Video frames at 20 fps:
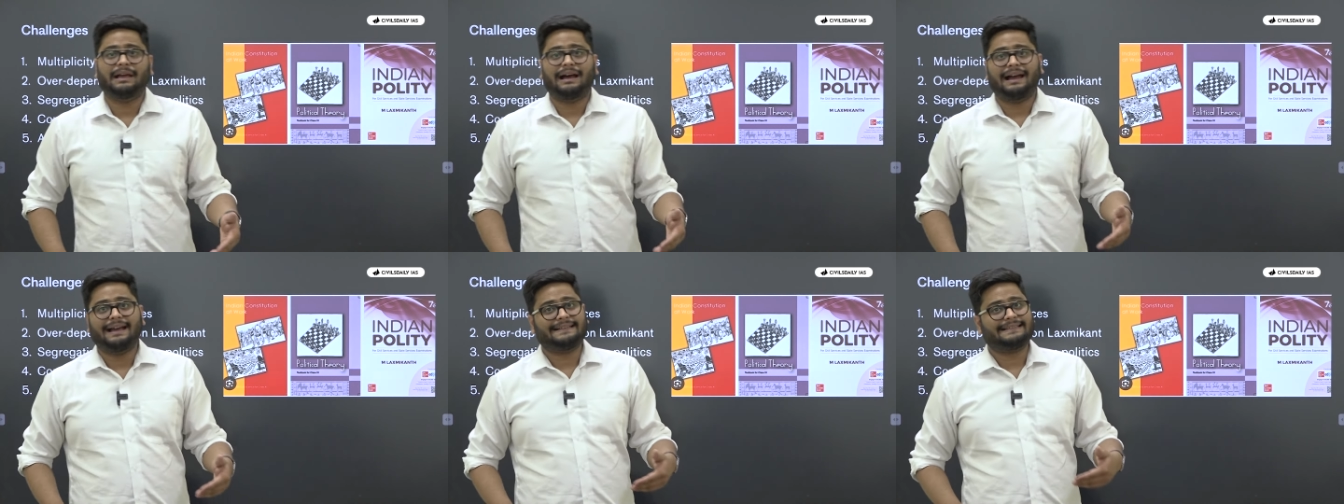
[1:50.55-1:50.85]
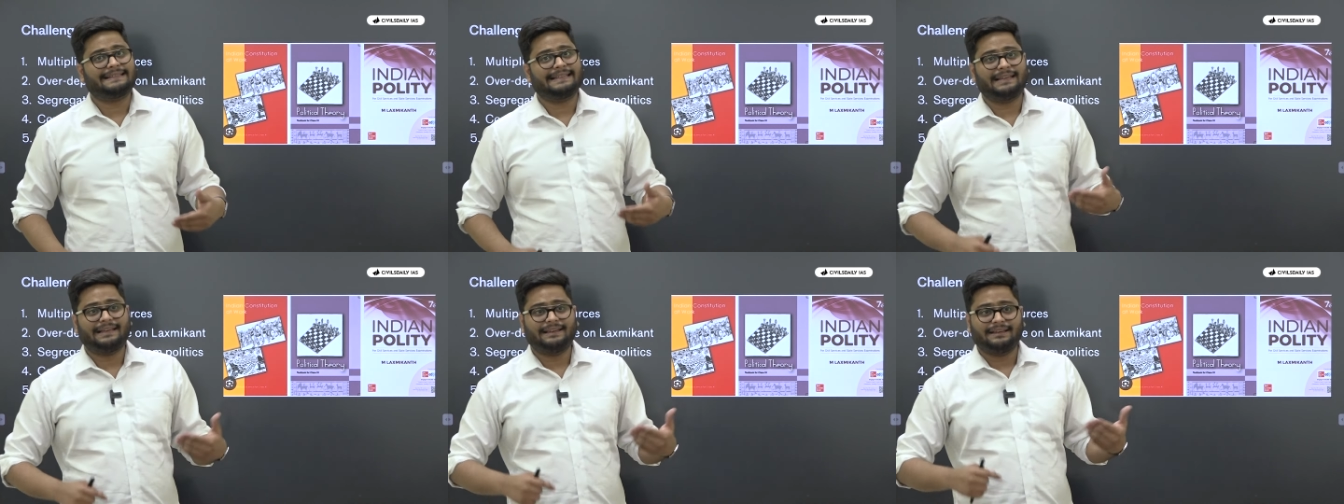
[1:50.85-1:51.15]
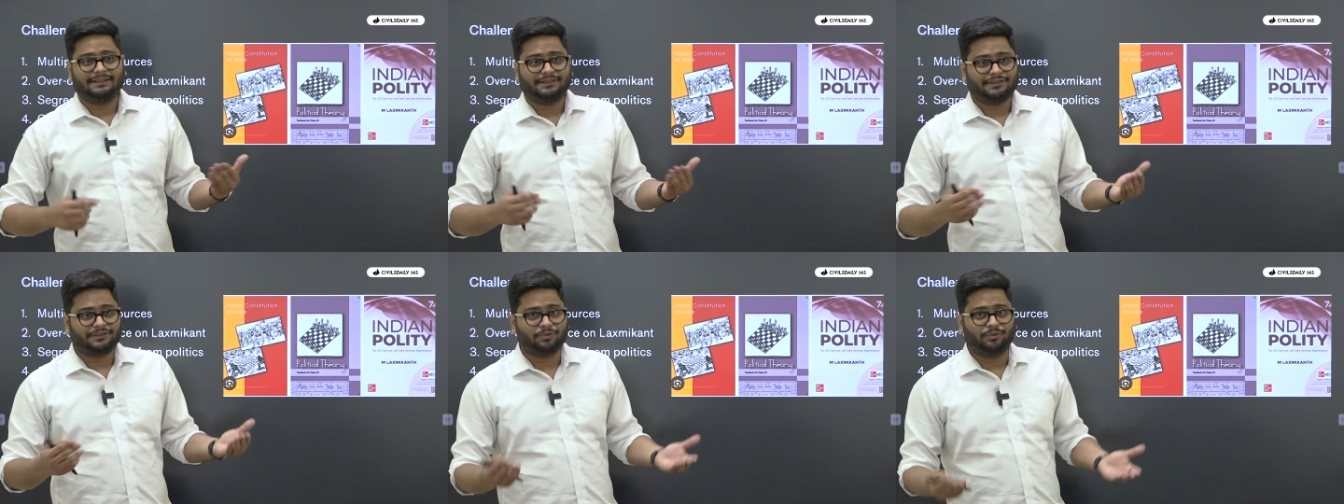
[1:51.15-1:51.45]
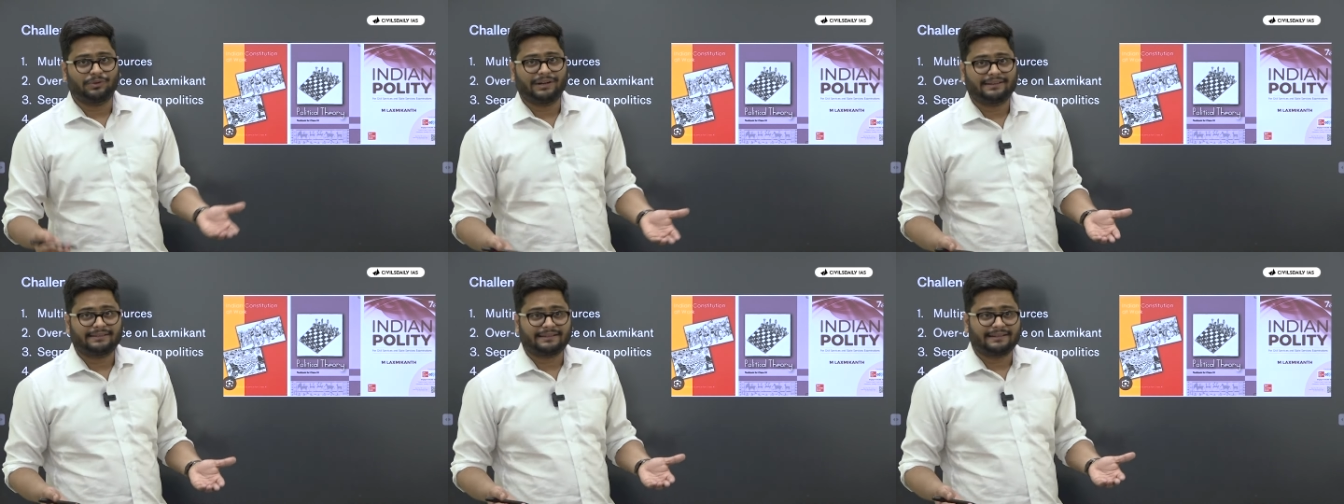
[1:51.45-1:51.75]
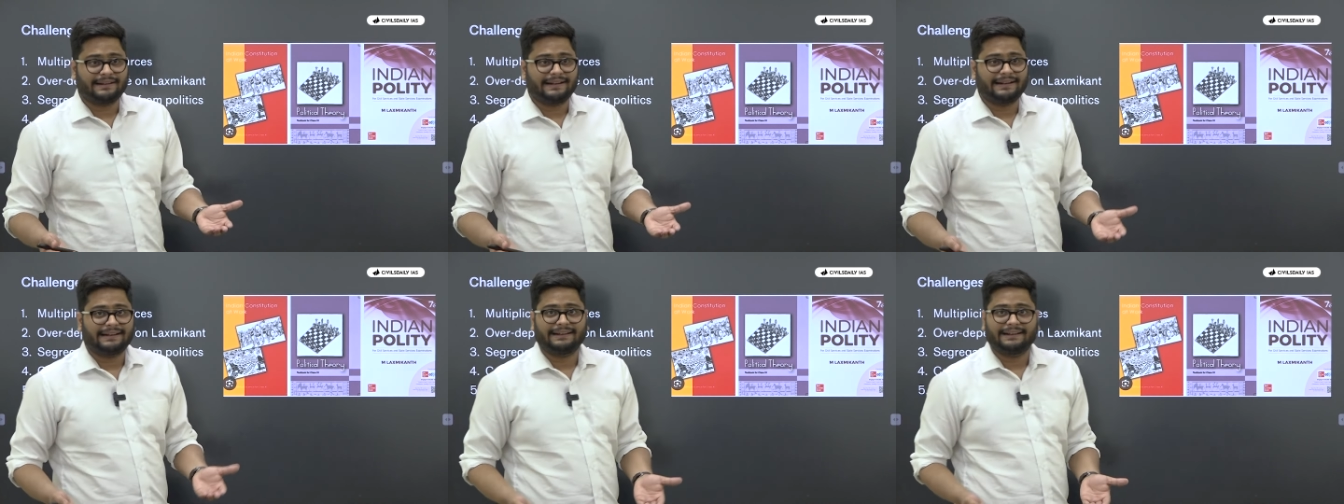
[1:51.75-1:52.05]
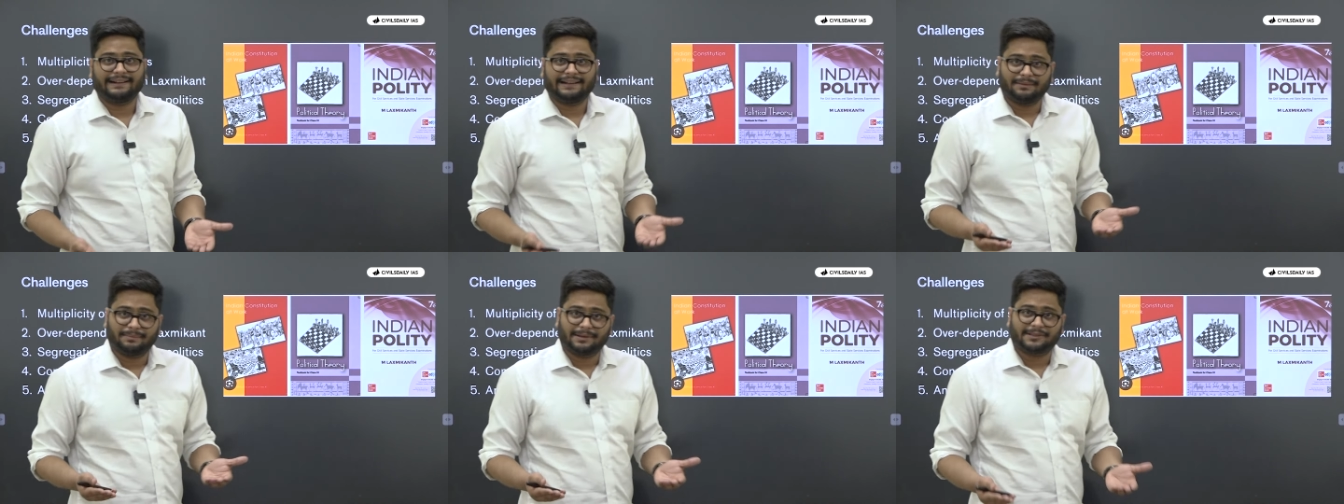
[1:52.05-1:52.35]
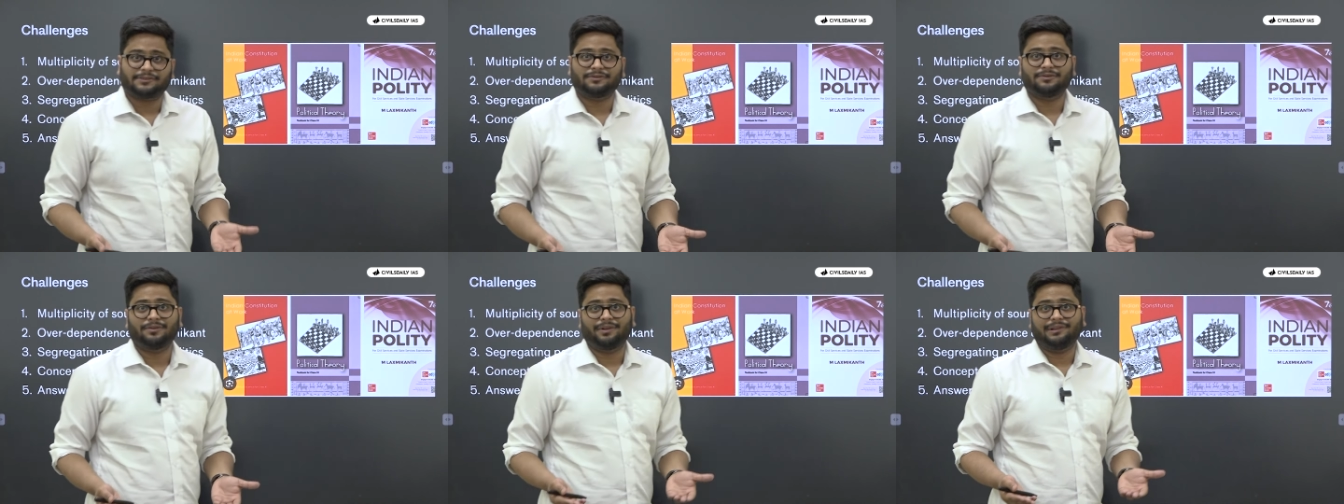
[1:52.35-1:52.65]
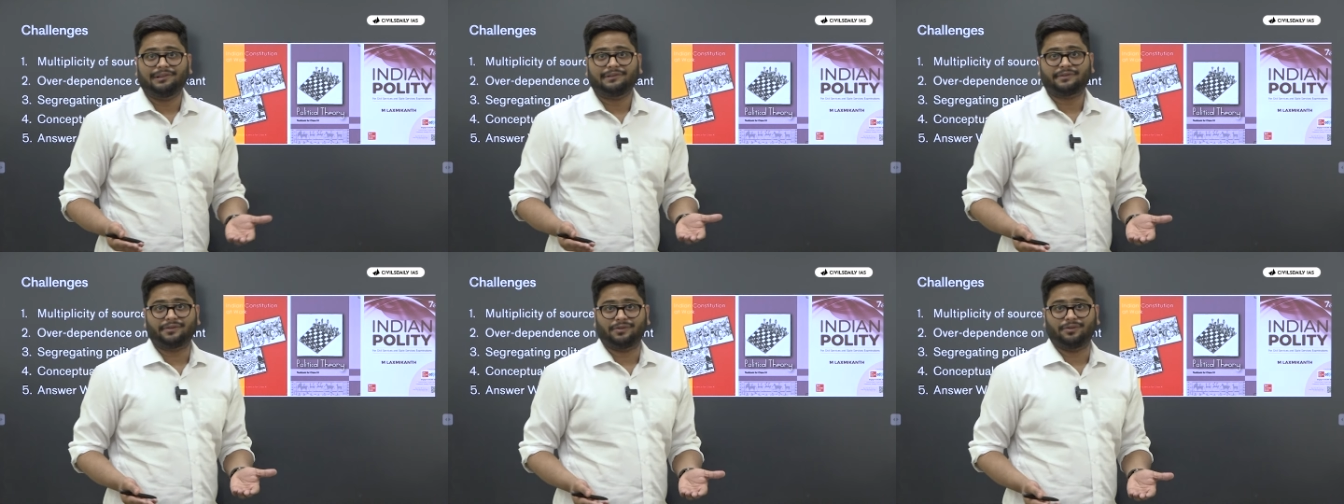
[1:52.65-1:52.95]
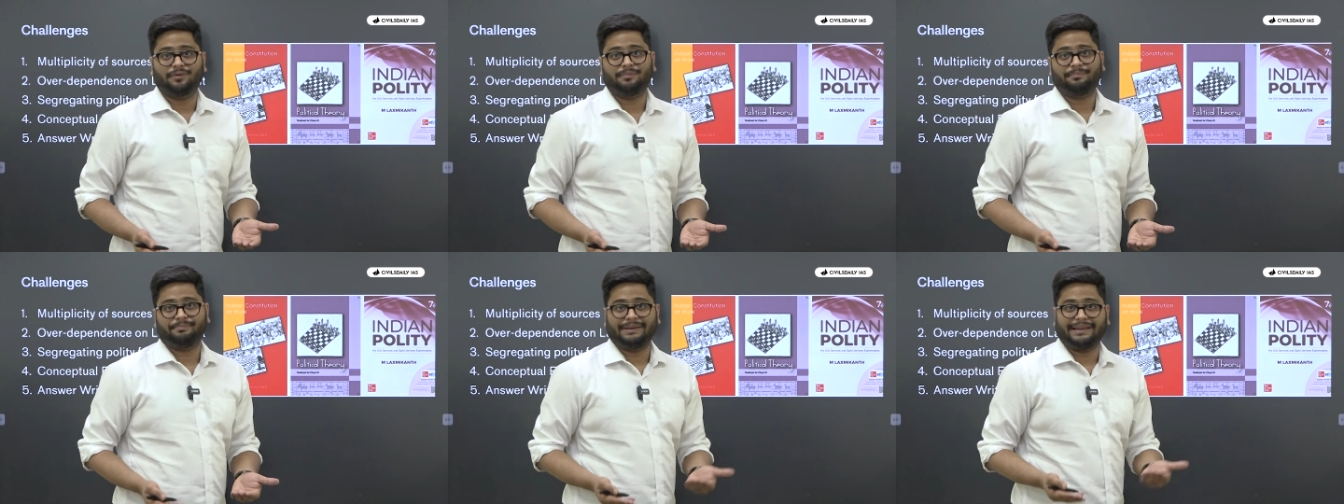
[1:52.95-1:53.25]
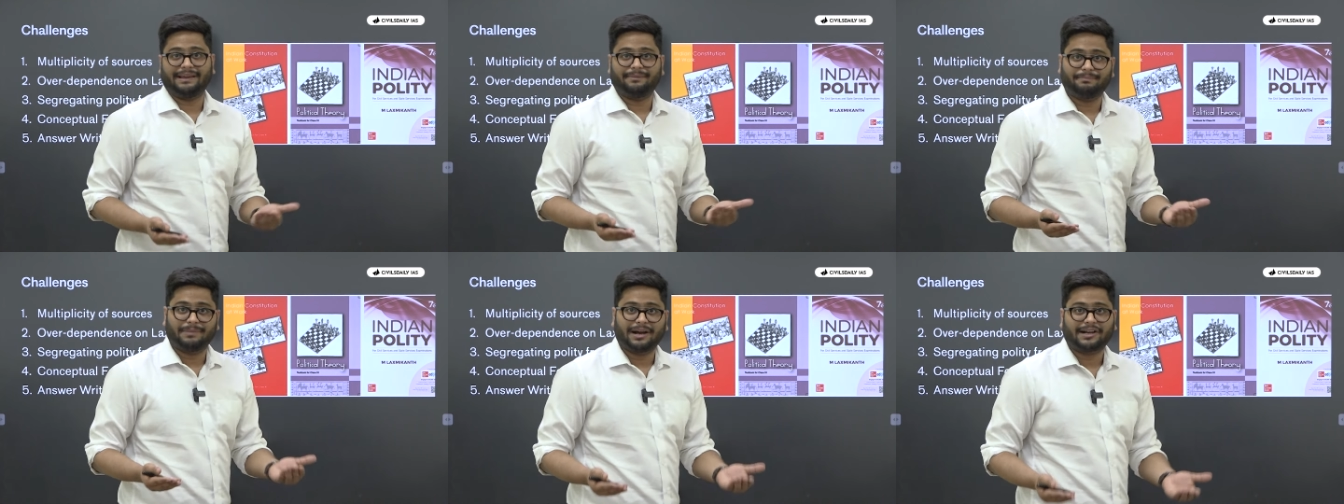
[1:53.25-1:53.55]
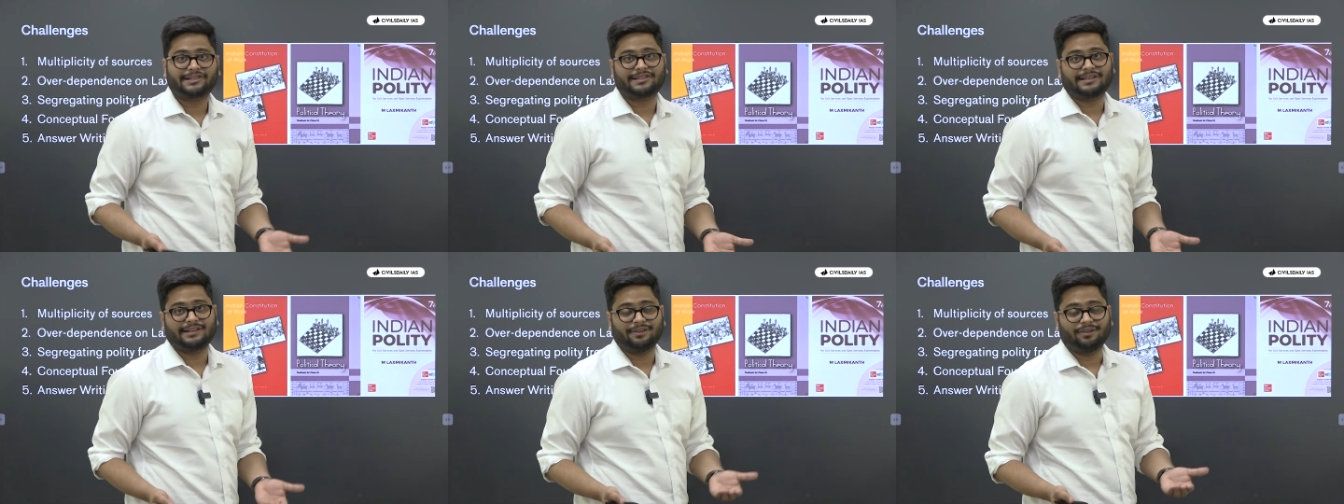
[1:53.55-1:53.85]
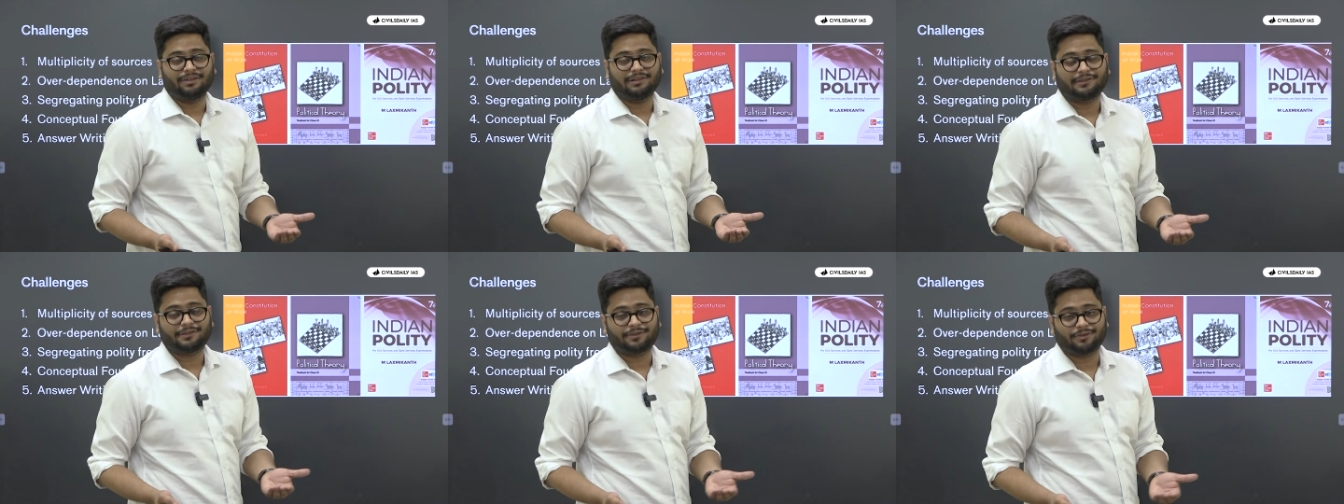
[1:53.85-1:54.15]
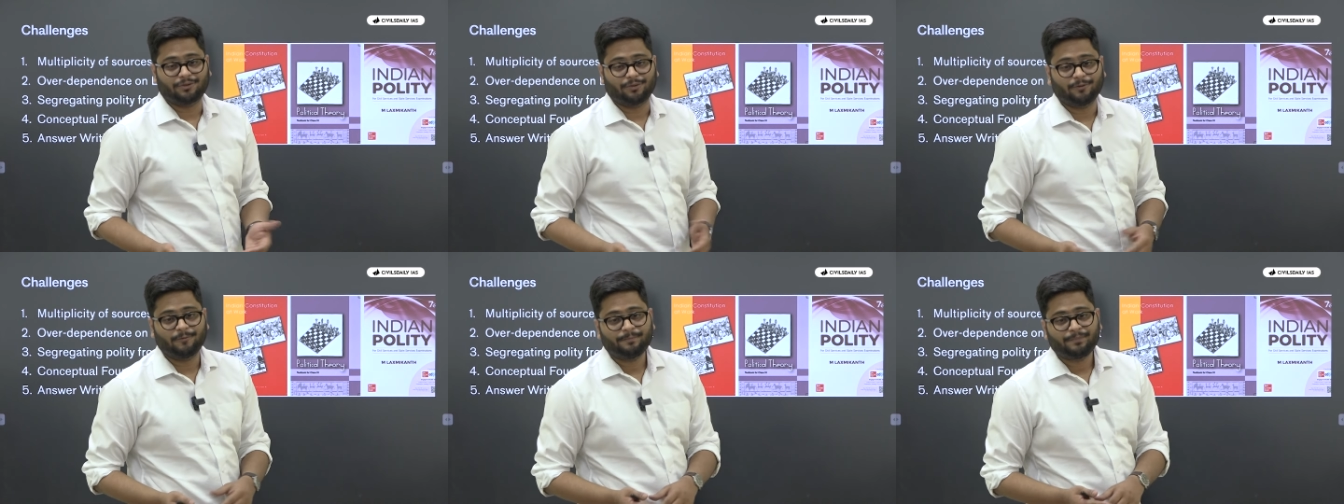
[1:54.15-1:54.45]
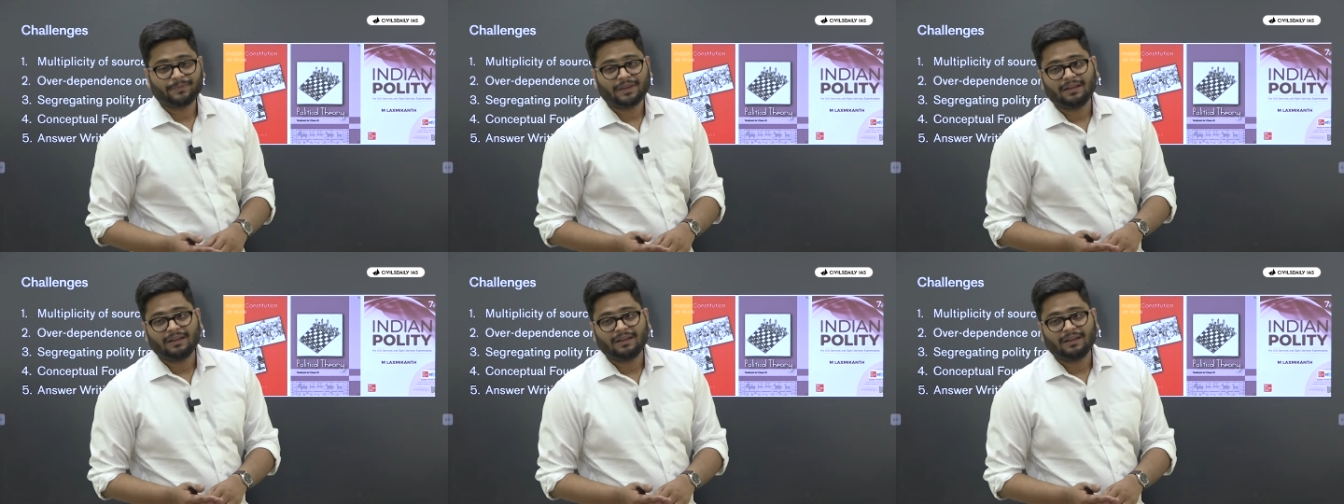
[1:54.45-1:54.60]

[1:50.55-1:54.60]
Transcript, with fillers: I see students reading D D Basu also, P M Bakshi also.